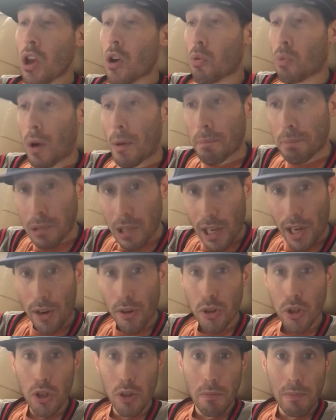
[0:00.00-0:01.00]
What
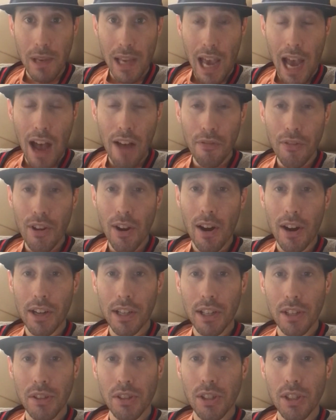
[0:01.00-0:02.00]
players should be out there on a
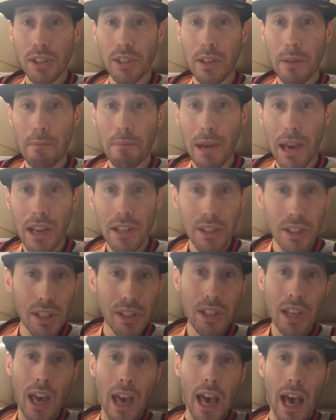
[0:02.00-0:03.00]
consistent
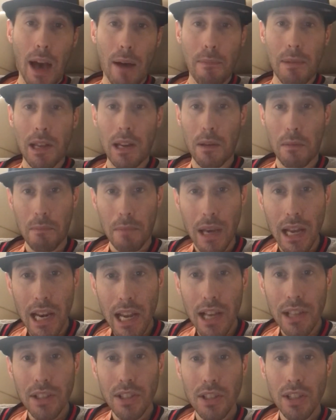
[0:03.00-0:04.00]
basis, how many
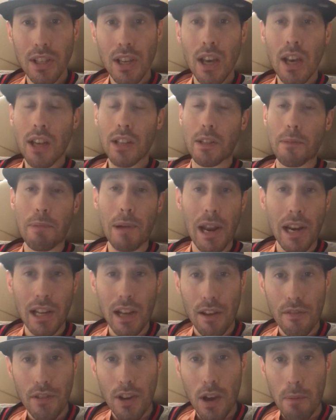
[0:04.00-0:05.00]
minutes, depending
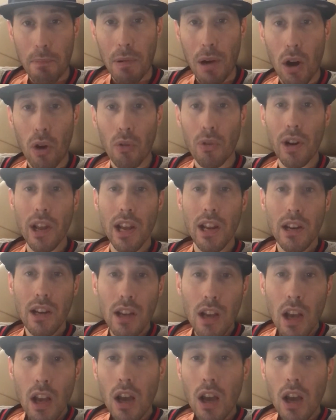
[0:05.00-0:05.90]
on the opponent,